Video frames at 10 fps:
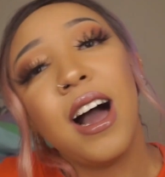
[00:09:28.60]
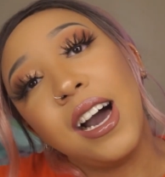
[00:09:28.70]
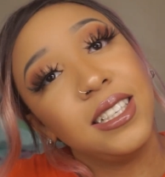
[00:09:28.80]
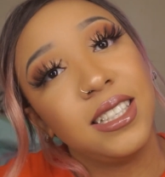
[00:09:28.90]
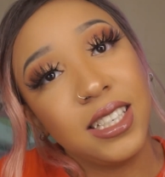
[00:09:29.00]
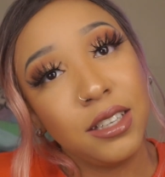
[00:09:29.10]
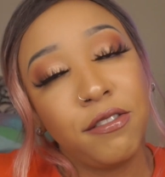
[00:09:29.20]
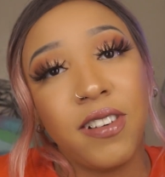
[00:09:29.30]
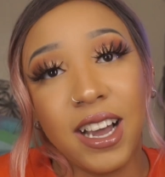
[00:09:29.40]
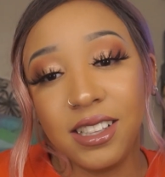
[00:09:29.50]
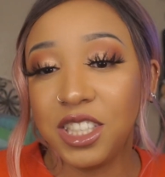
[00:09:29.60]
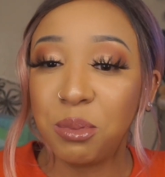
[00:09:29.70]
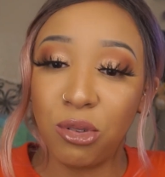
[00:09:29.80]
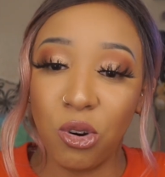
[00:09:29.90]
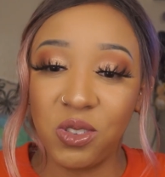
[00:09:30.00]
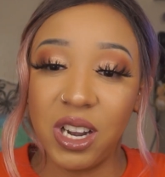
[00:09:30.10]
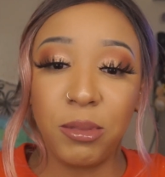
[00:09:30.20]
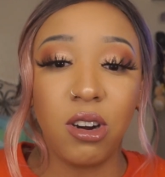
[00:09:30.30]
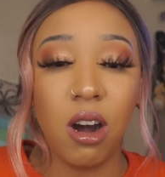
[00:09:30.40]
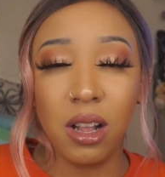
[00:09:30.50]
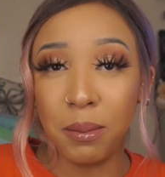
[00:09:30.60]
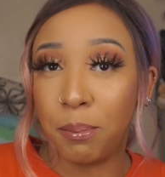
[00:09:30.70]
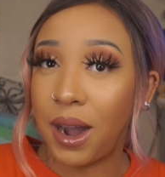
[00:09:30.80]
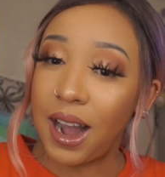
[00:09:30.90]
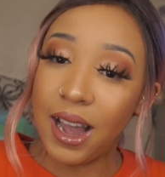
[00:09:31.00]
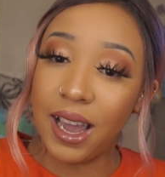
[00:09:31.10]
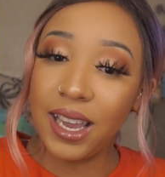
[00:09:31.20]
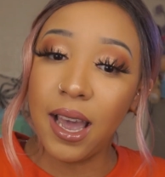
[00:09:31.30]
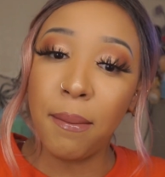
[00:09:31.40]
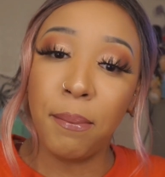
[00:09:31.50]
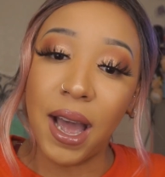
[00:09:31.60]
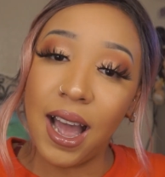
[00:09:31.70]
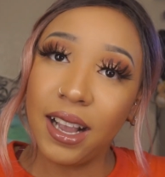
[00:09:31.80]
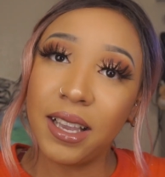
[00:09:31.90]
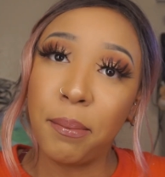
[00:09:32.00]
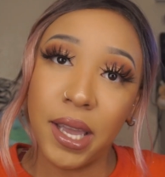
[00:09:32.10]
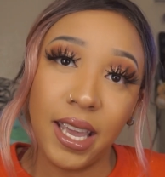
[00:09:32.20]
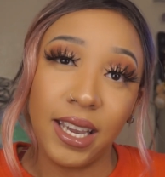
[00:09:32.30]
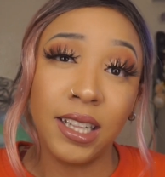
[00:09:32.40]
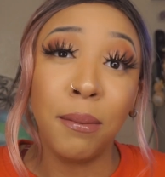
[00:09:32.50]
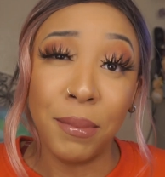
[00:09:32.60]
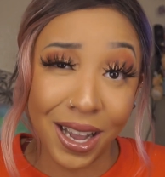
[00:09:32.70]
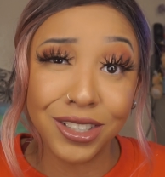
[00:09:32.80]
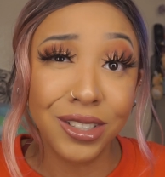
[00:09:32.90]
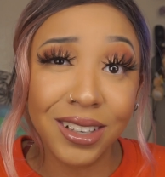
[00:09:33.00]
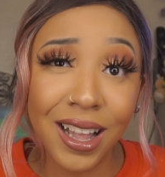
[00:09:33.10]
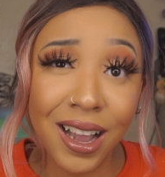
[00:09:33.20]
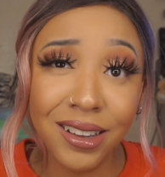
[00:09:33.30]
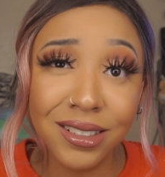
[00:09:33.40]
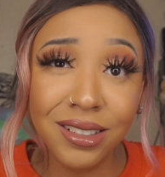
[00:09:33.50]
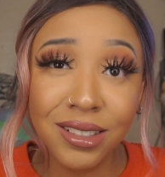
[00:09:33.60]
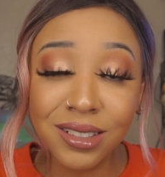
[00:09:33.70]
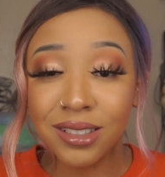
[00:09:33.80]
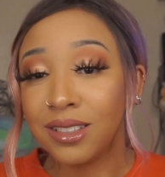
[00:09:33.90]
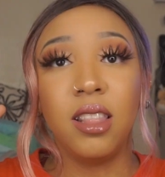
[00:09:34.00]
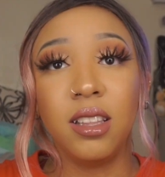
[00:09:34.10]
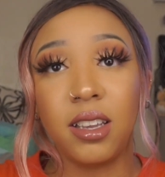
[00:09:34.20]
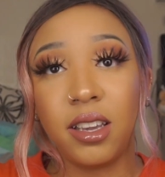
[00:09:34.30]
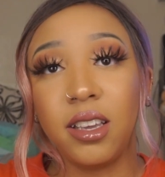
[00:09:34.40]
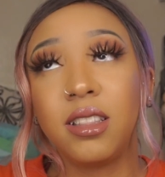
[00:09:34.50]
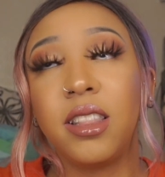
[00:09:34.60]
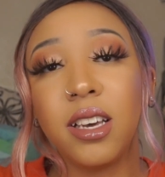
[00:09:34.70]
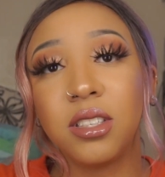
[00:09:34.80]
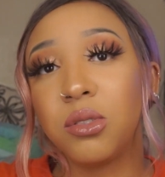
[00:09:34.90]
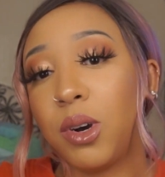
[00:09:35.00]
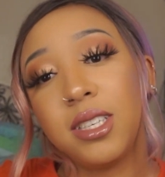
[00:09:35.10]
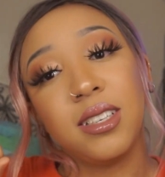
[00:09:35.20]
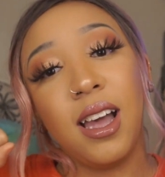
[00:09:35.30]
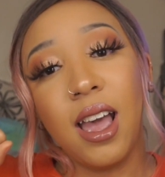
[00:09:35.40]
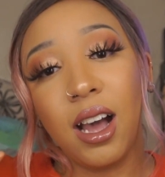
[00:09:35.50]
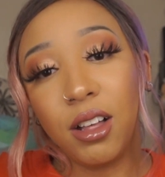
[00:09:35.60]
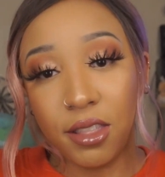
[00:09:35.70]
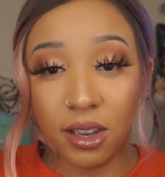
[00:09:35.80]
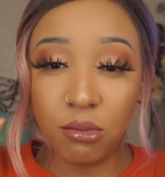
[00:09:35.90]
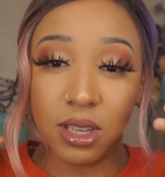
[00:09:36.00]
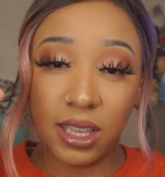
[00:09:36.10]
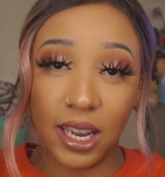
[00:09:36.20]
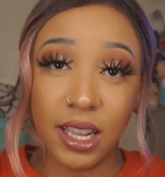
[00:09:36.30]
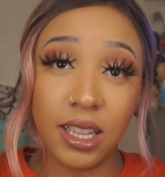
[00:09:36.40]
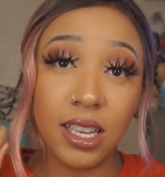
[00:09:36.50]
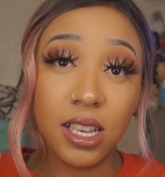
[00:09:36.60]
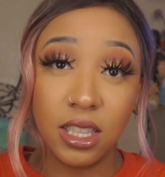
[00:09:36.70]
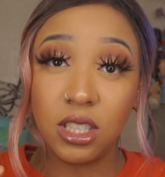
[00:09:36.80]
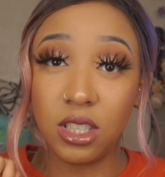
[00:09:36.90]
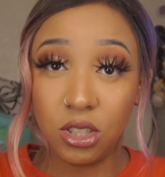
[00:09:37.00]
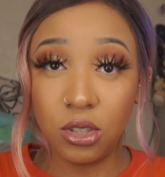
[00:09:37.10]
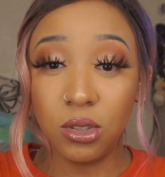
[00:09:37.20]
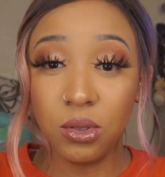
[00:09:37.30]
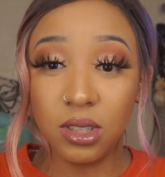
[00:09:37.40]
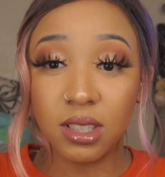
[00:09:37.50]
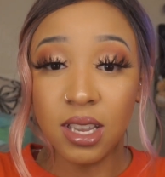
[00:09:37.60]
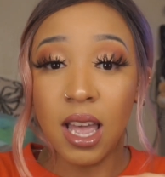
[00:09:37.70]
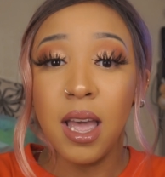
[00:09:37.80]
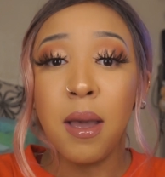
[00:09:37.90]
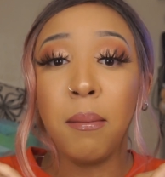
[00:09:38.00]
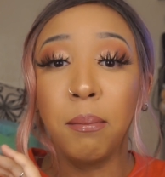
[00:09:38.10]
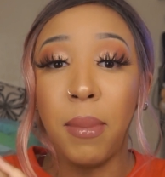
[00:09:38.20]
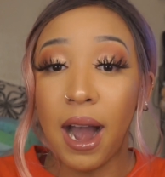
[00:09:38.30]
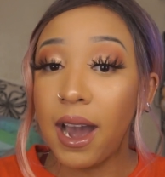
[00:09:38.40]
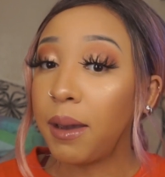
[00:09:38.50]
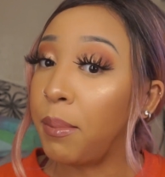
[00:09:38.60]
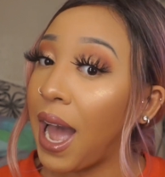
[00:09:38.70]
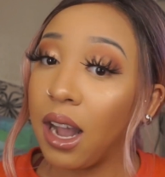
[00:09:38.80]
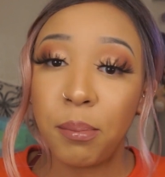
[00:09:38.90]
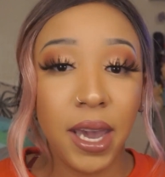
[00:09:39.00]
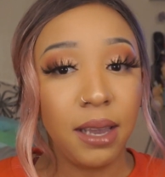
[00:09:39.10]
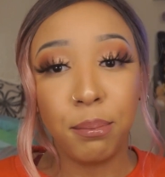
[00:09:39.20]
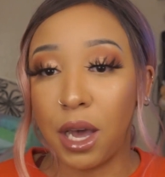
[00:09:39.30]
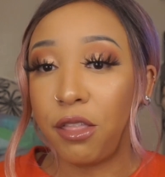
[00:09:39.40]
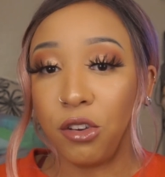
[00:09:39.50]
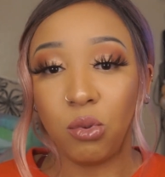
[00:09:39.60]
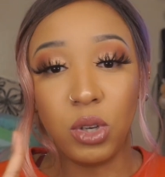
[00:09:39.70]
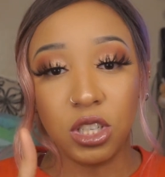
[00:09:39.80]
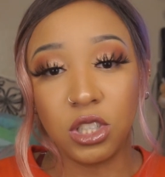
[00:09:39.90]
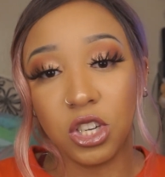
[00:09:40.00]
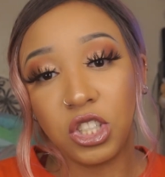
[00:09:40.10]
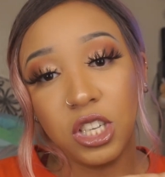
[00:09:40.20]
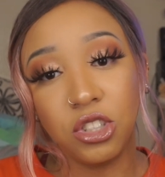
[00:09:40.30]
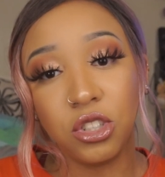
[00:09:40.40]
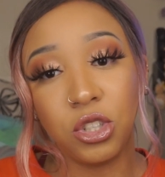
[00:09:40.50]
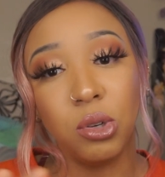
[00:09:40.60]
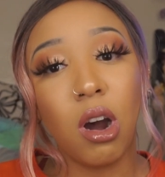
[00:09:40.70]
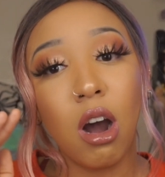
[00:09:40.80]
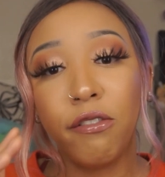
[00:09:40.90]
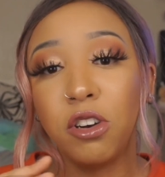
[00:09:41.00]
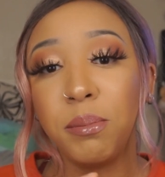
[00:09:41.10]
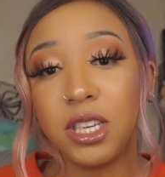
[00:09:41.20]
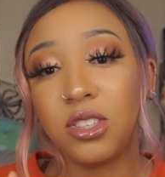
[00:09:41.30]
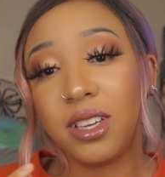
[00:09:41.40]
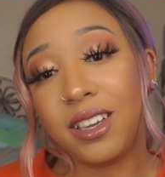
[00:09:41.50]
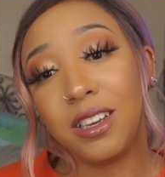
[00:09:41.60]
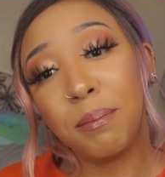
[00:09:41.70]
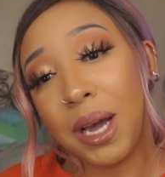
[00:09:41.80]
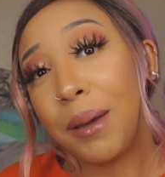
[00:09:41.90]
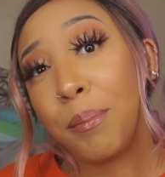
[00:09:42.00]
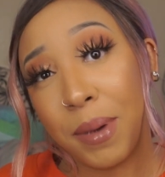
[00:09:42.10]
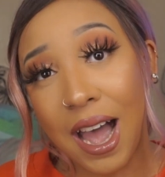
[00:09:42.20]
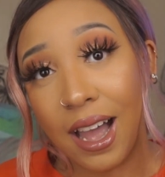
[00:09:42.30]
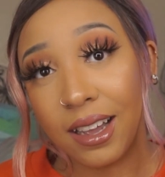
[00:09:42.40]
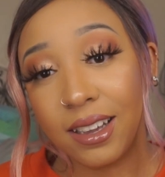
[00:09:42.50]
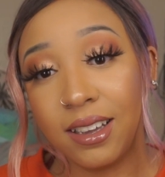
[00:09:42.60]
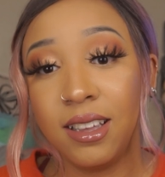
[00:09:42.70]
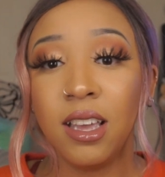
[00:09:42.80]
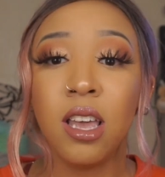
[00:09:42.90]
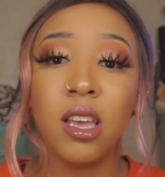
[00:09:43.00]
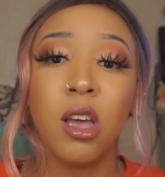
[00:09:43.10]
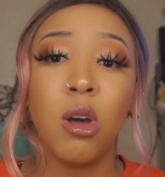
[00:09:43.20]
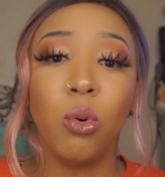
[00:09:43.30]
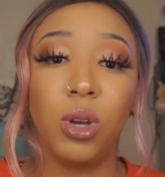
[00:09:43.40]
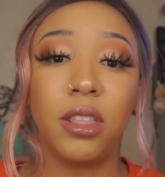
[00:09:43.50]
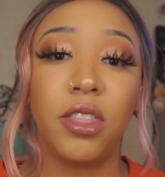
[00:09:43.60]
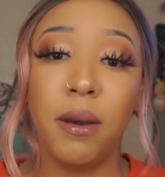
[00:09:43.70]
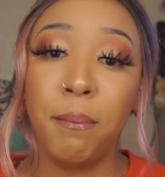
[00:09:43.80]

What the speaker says: I did find this program called Buy Back Pain Masterclass. This was a Healthy Related Institute's Buy Back Pain Method Research Institute offered me to heal my back with the